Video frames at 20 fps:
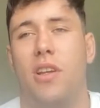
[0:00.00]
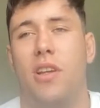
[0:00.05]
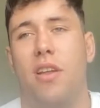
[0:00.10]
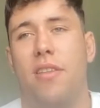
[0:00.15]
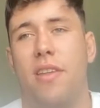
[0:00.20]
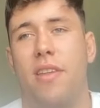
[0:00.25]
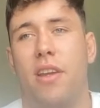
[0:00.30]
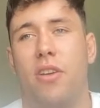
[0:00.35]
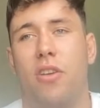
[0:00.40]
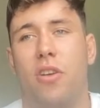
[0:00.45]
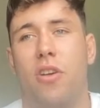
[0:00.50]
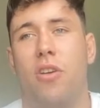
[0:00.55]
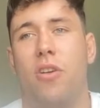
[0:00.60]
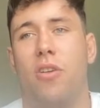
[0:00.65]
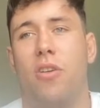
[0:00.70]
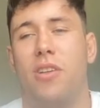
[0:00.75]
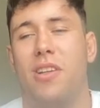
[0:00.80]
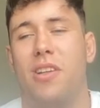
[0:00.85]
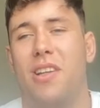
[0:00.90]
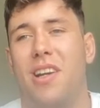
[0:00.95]
they think,
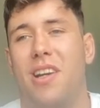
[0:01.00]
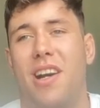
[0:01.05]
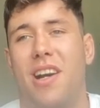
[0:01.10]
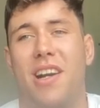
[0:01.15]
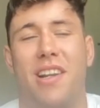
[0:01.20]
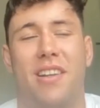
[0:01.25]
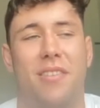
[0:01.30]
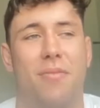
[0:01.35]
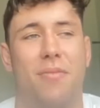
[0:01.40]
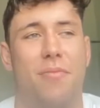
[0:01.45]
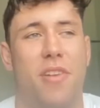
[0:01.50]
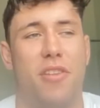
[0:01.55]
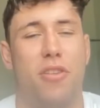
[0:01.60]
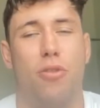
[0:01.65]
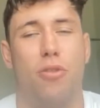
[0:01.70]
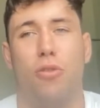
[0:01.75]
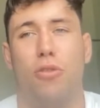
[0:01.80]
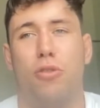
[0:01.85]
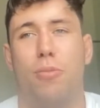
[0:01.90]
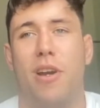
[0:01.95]
oh, I'm
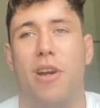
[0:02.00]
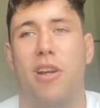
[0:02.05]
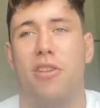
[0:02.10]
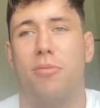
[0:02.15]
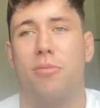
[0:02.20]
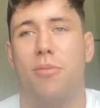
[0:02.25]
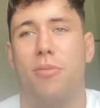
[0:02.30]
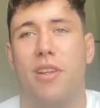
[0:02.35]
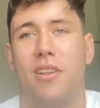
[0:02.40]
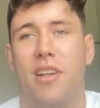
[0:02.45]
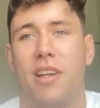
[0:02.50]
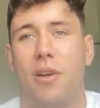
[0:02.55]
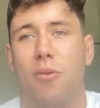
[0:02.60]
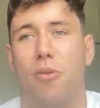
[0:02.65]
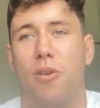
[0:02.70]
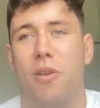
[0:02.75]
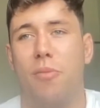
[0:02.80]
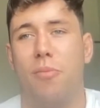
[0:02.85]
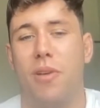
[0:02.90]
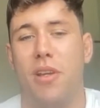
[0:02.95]
physical specimen, like I
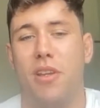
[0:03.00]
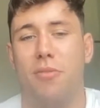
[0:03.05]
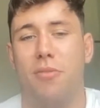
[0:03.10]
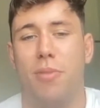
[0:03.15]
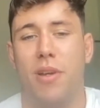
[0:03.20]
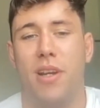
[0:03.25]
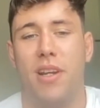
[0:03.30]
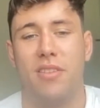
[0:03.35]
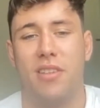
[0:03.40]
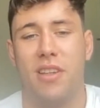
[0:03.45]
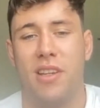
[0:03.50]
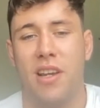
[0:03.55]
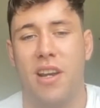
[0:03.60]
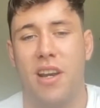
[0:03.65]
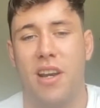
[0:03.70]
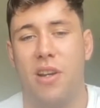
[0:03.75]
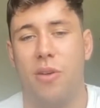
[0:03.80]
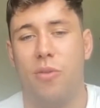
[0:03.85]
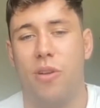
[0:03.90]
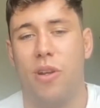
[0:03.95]
want to be as big as I
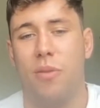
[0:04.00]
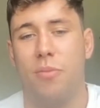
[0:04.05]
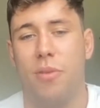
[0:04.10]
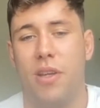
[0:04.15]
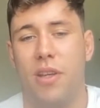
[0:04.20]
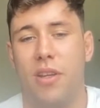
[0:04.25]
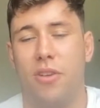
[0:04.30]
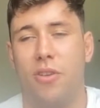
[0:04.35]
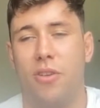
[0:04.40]
can, I want to be,